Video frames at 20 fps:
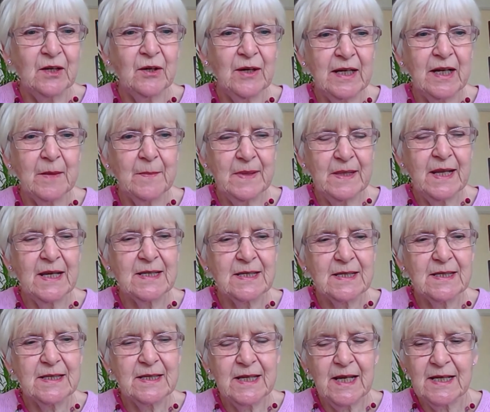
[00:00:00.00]
slightly, but
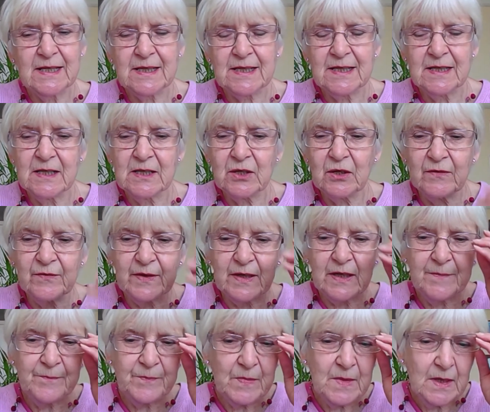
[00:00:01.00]
that's the essence of
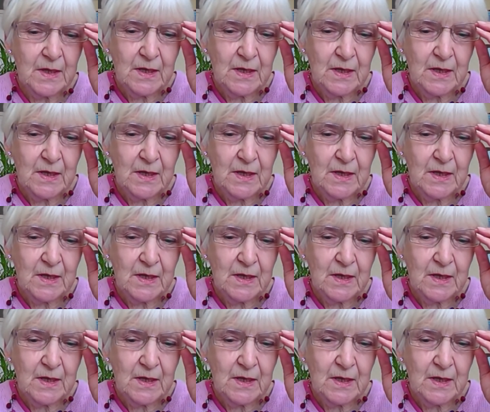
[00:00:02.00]
it.